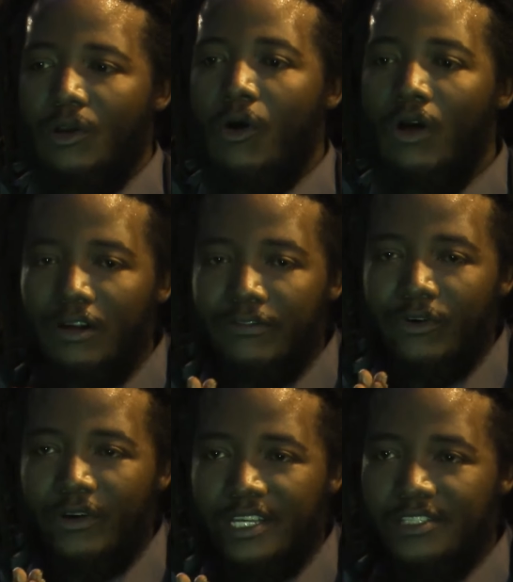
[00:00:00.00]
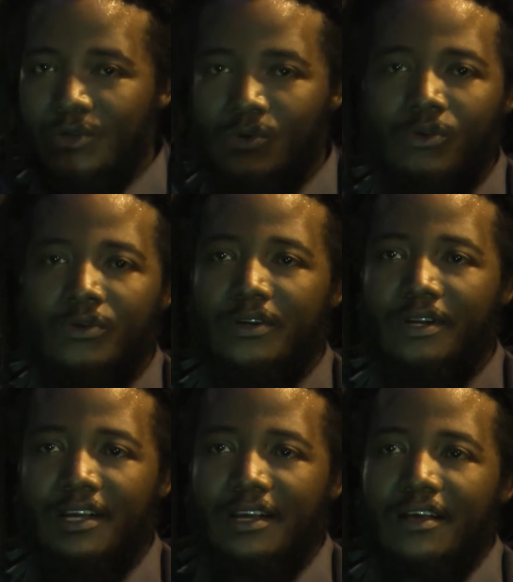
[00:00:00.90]
Olaf Olesegun,
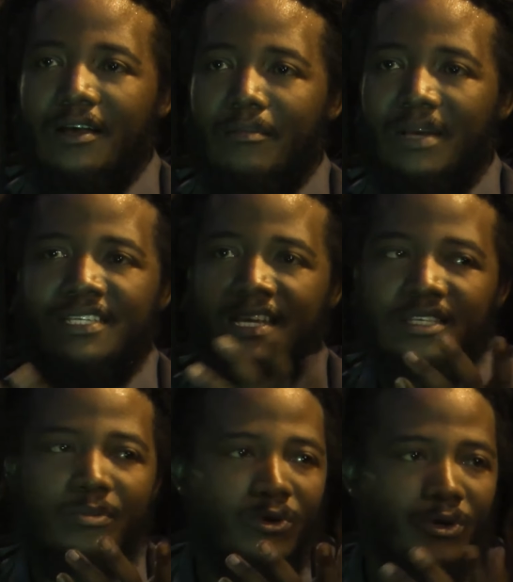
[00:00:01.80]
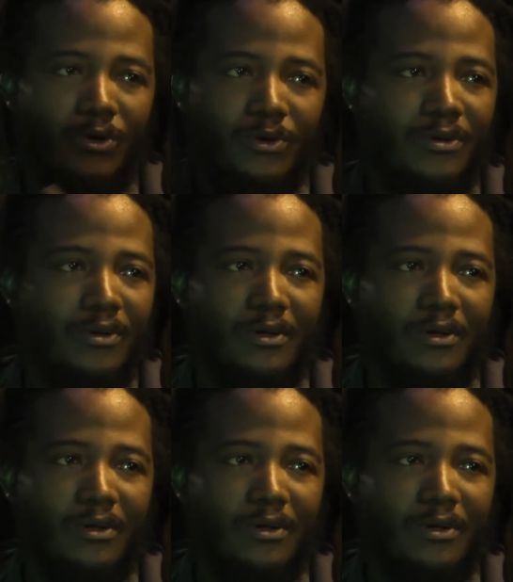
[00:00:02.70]
Masai Sepuru,